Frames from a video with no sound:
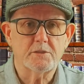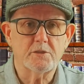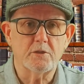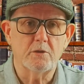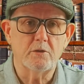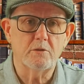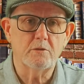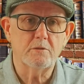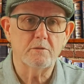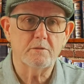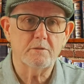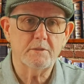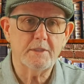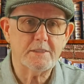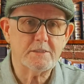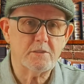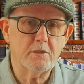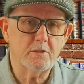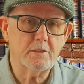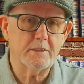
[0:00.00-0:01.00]
So
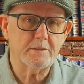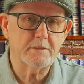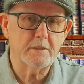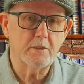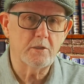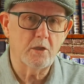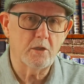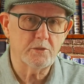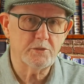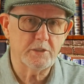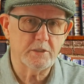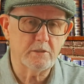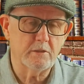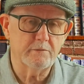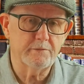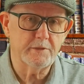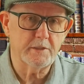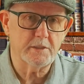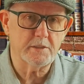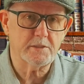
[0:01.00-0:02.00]
let's look at the logic
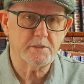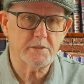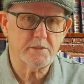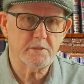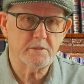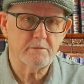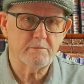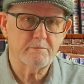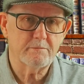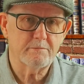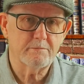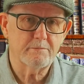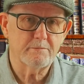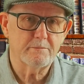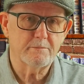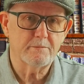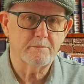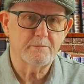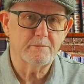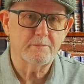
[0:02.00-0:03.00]
of this
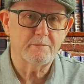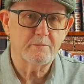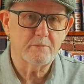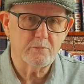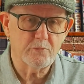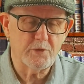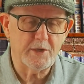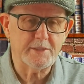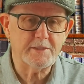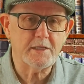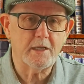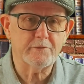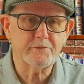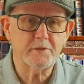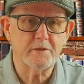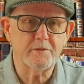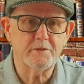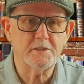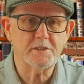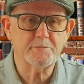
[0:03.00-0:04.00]
right
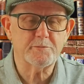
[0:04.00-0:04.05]
after